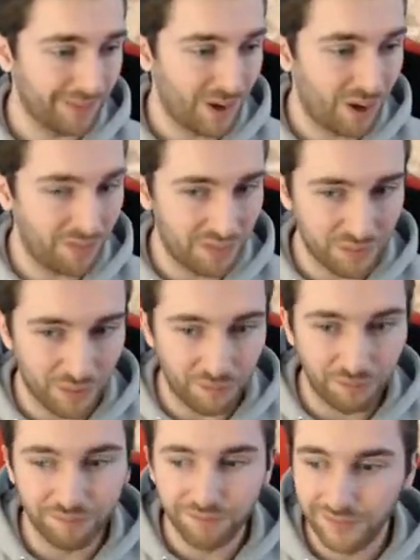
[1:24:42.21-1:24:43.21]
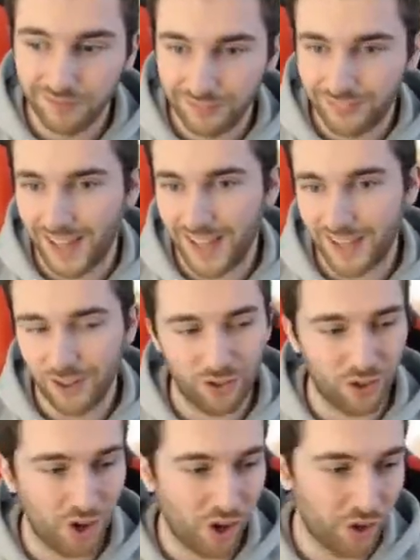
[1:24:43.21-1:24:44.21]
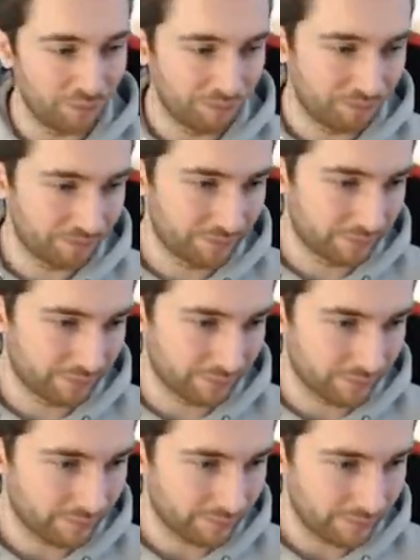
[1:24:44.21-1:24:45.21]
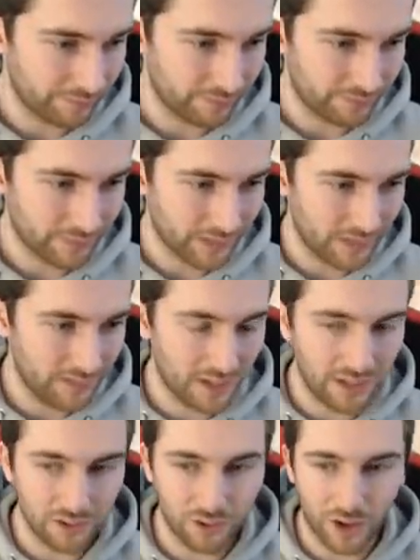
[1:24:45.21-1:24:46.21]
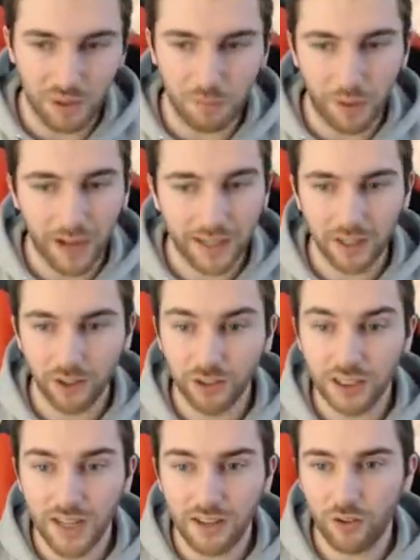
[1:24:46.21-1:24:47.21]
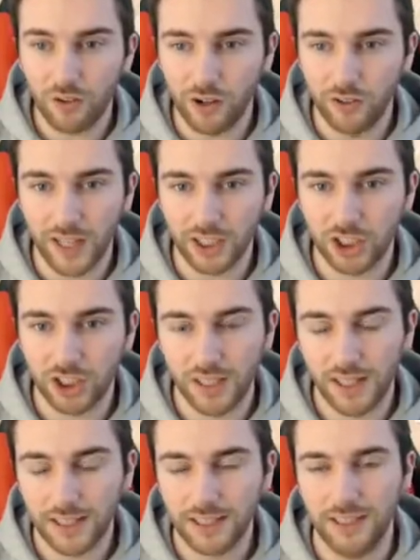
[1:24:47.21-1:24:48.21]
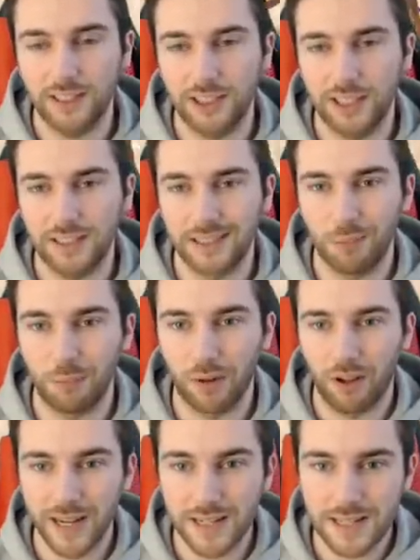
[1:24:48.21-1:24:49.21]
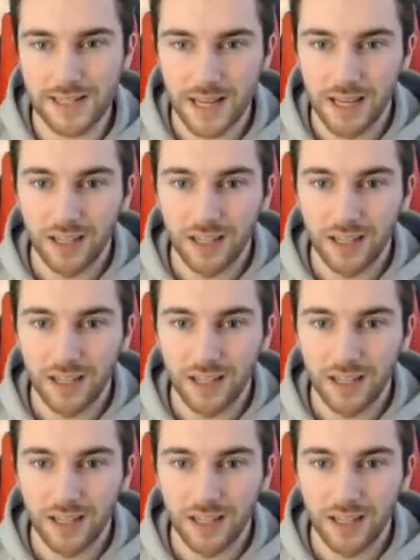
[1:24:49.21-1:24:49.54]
After this one, ten to go. Steady is great when you pack it, though. Steady is great on next gen. Next gen, it changes to blinders.